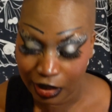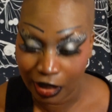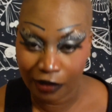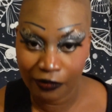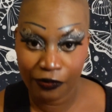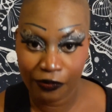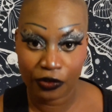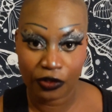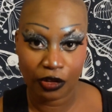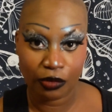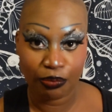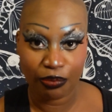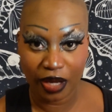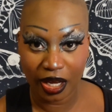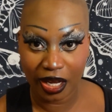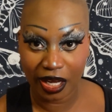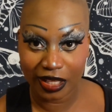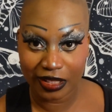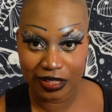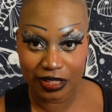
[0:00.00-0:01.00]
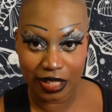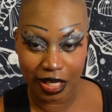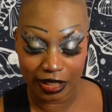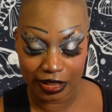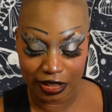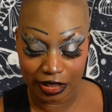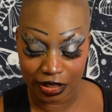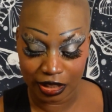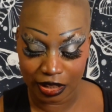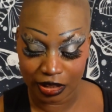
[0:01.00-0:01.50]
Now for the bags, I
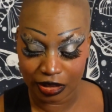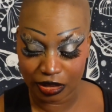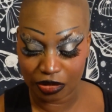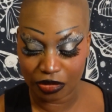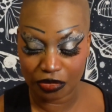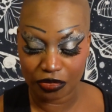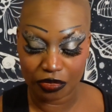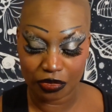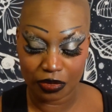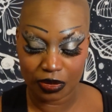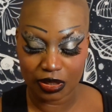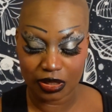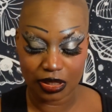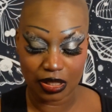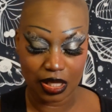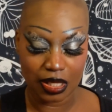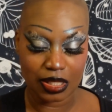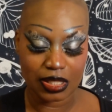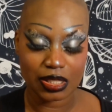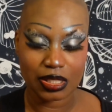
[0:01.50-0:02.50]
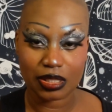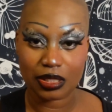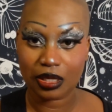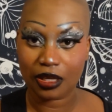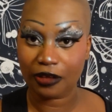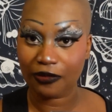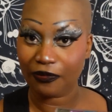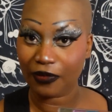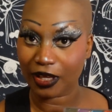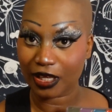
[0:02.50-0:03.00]
did use this
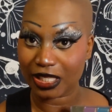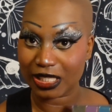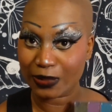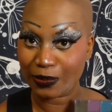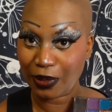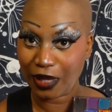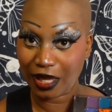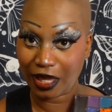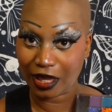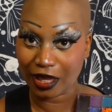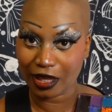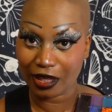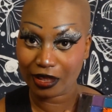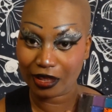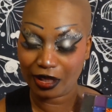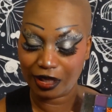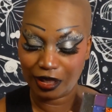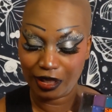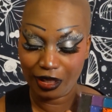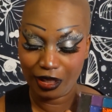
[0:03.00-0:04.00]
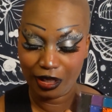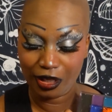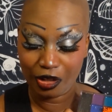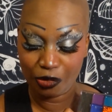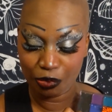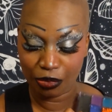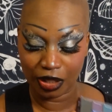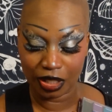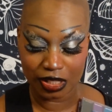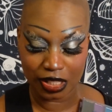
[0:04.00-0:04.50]
face paint
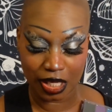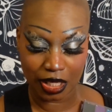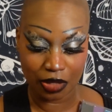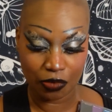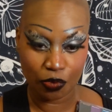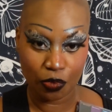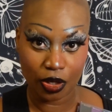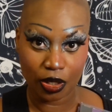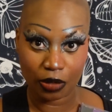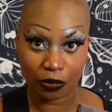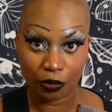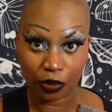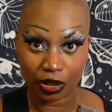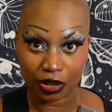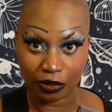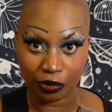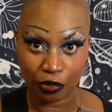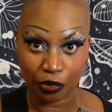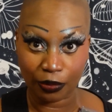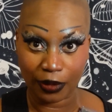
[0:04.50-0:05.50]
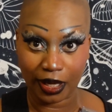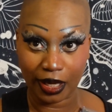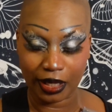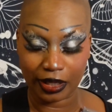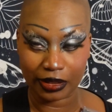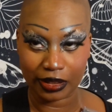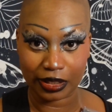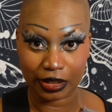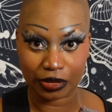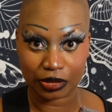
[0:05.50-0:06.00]
because I didn't want to run through my
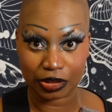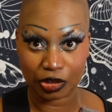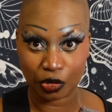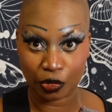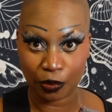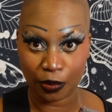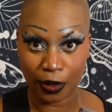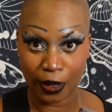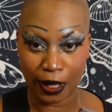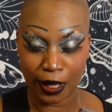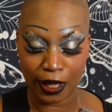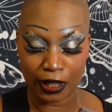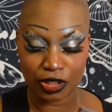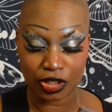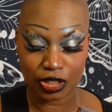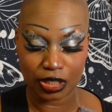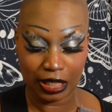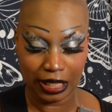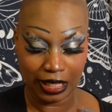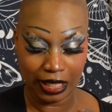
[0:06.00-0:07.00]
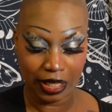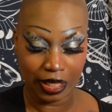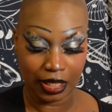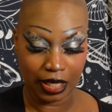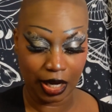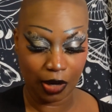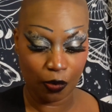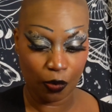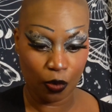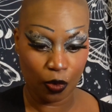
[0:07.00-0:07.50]
eyeliner so much and
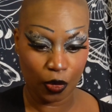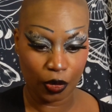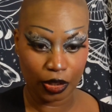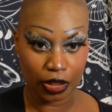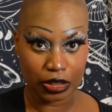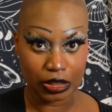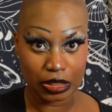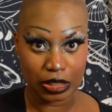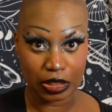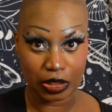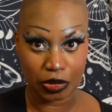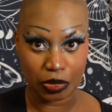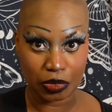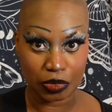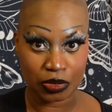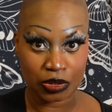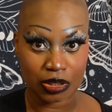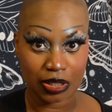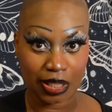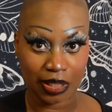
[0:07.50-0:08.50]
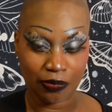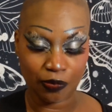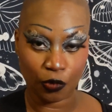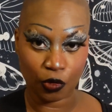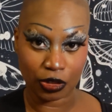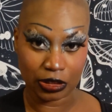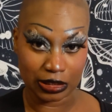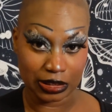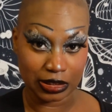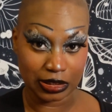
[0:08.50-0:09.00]
I wanted to use like
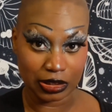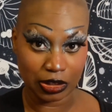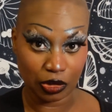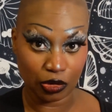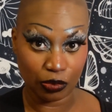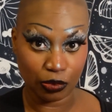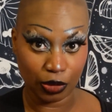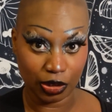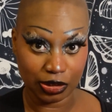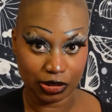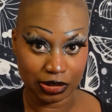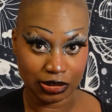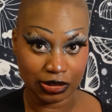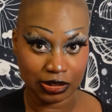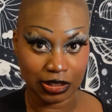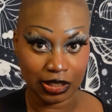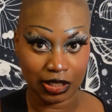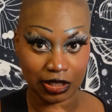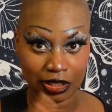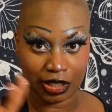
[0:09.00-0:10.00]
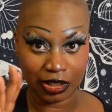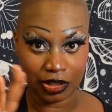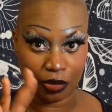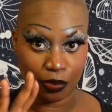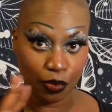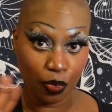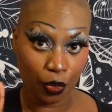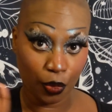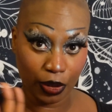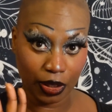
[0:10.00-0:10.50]
more detailed brushes to get like the
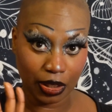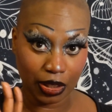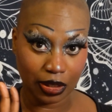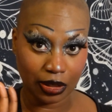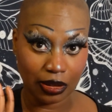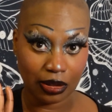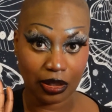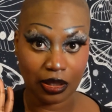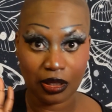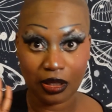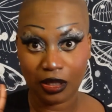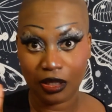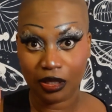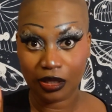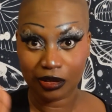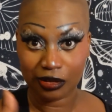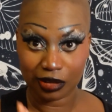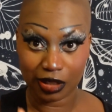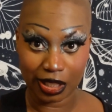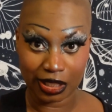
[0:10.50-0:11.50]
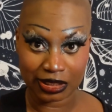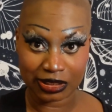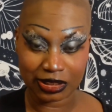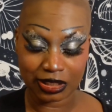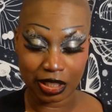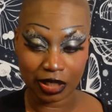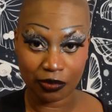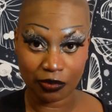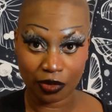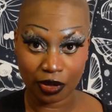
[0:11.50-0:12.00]
pointy lines
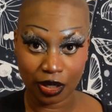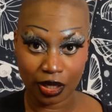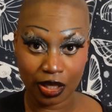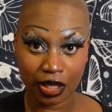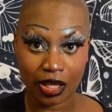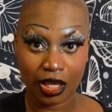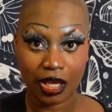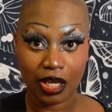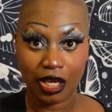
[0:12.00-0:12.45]
that I wanted.